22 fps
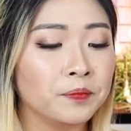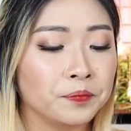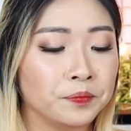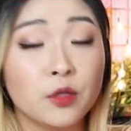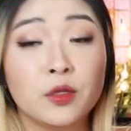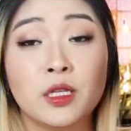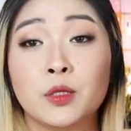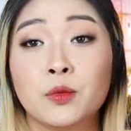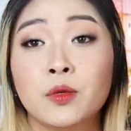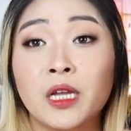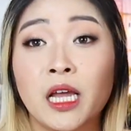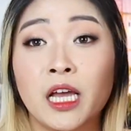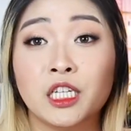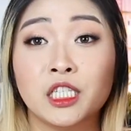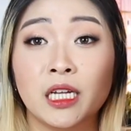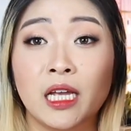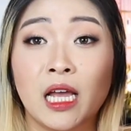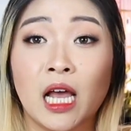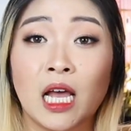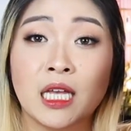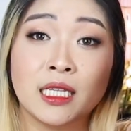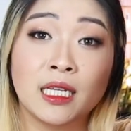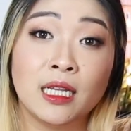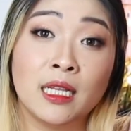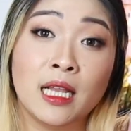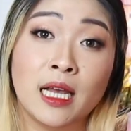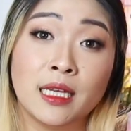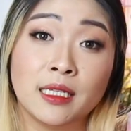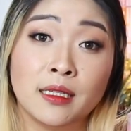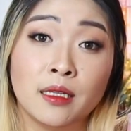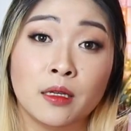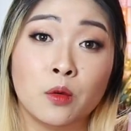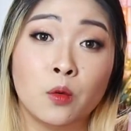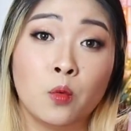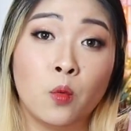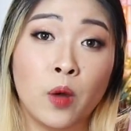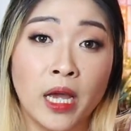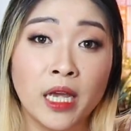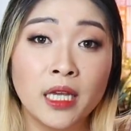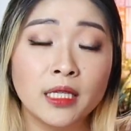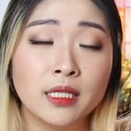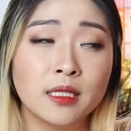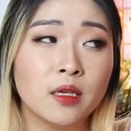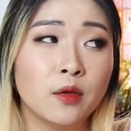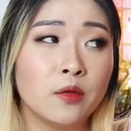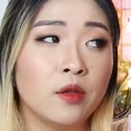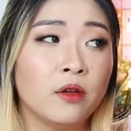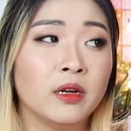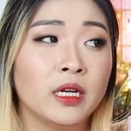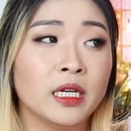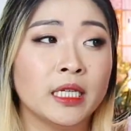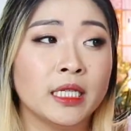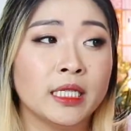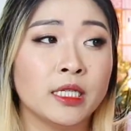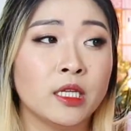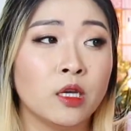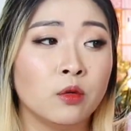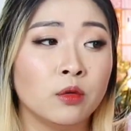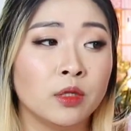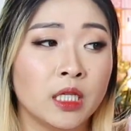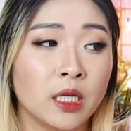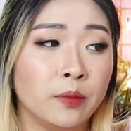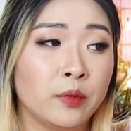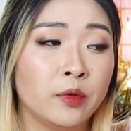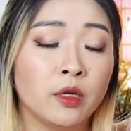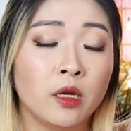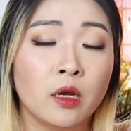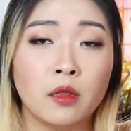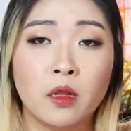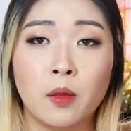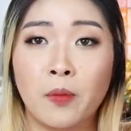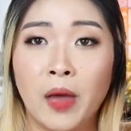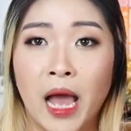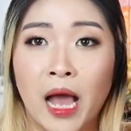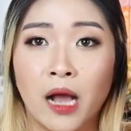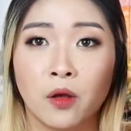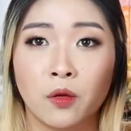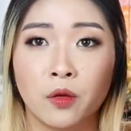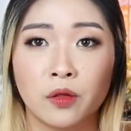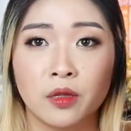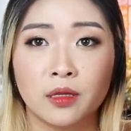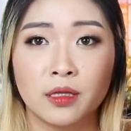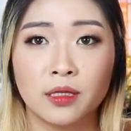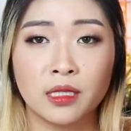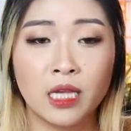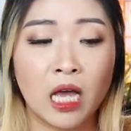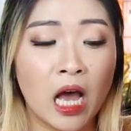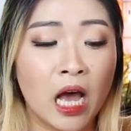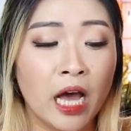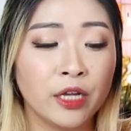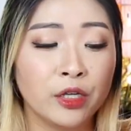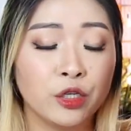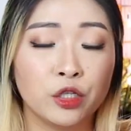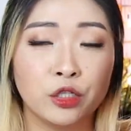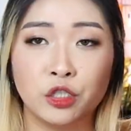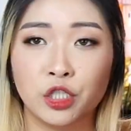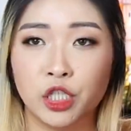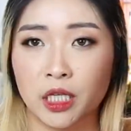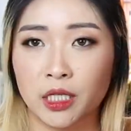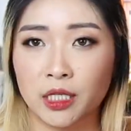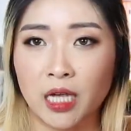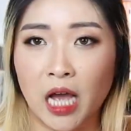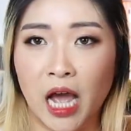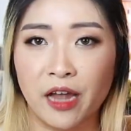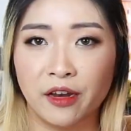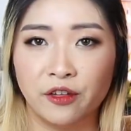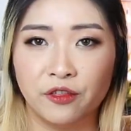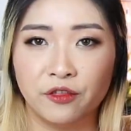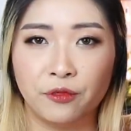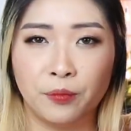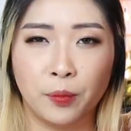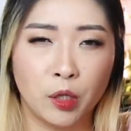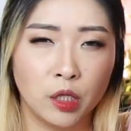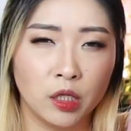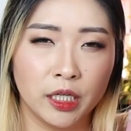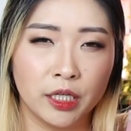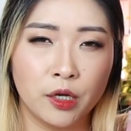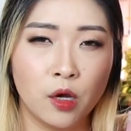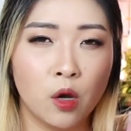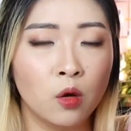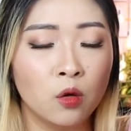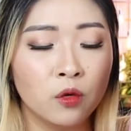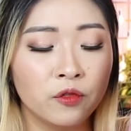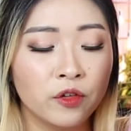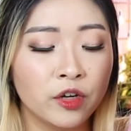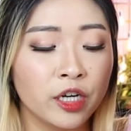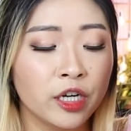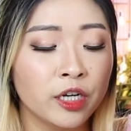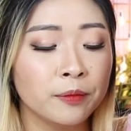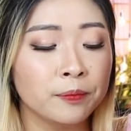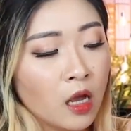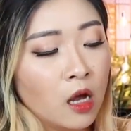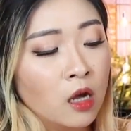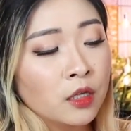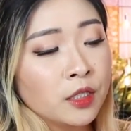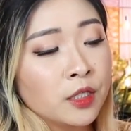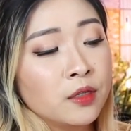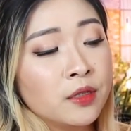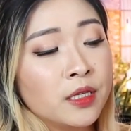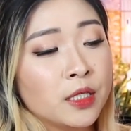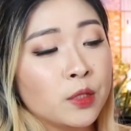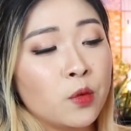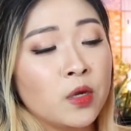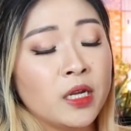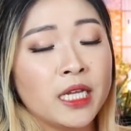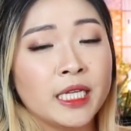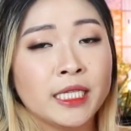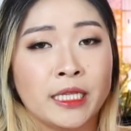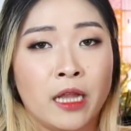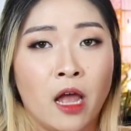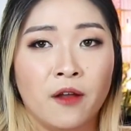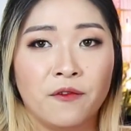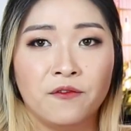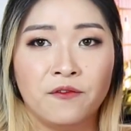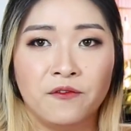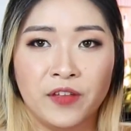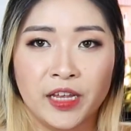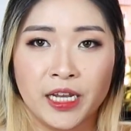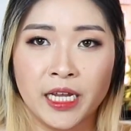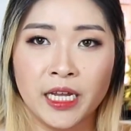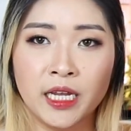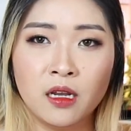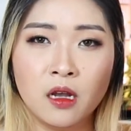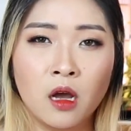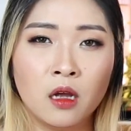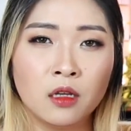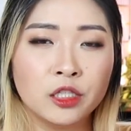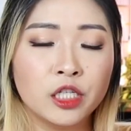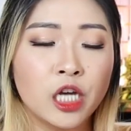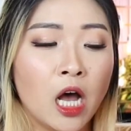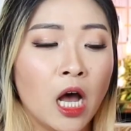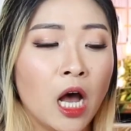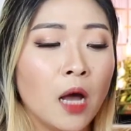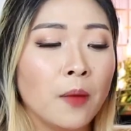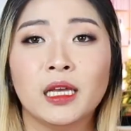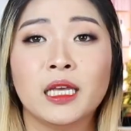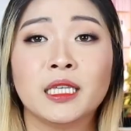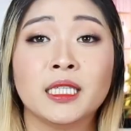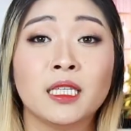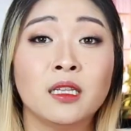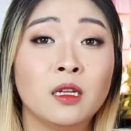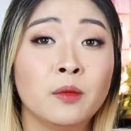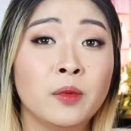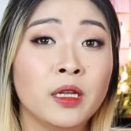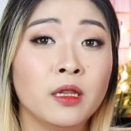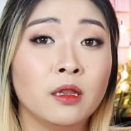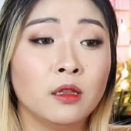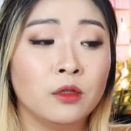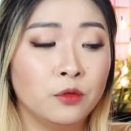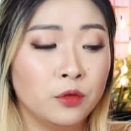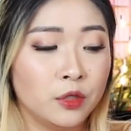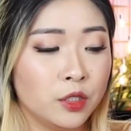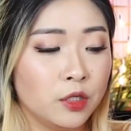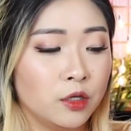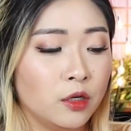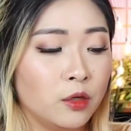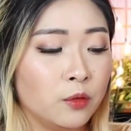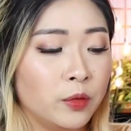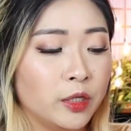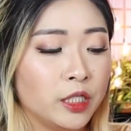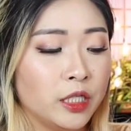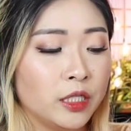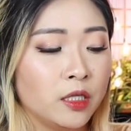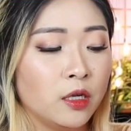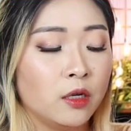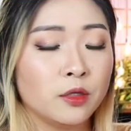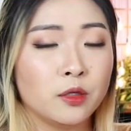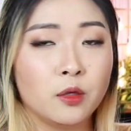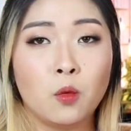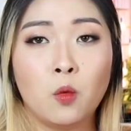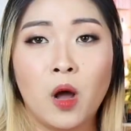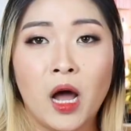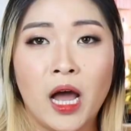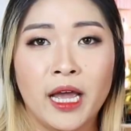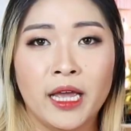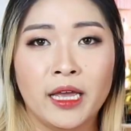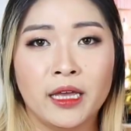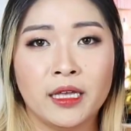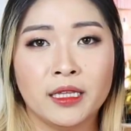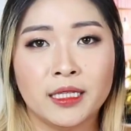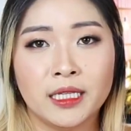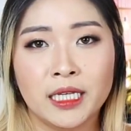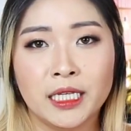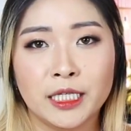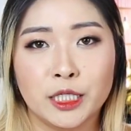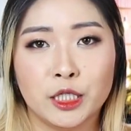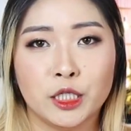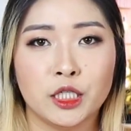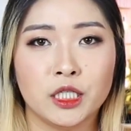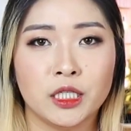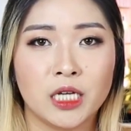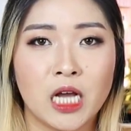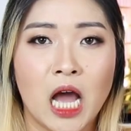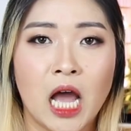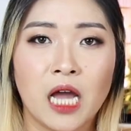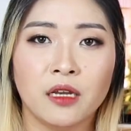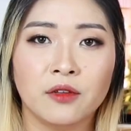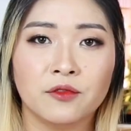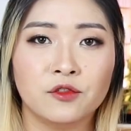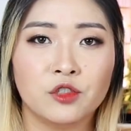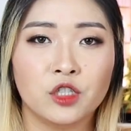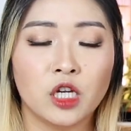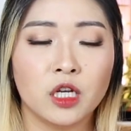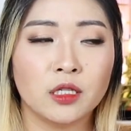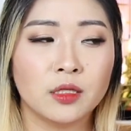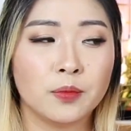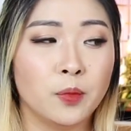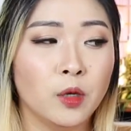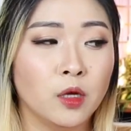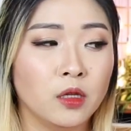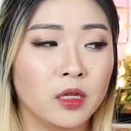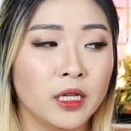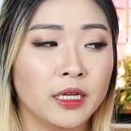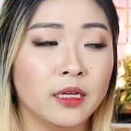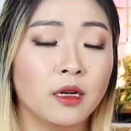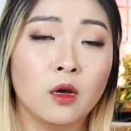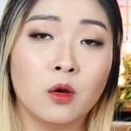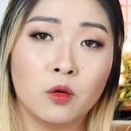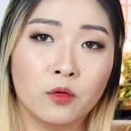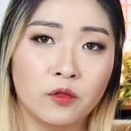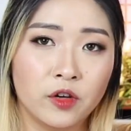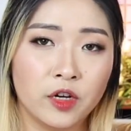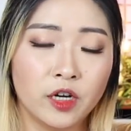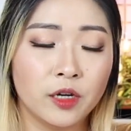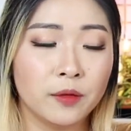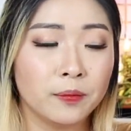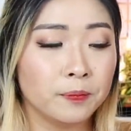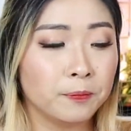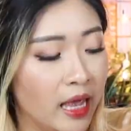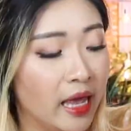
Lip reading: So this one actually has an elastic waist, so there is no zipper on the back or the side. You can just kind of pull it over. Also, this one is not fitted on top. It's a little bit looser, which is also why it's easier to kind of just pull it over.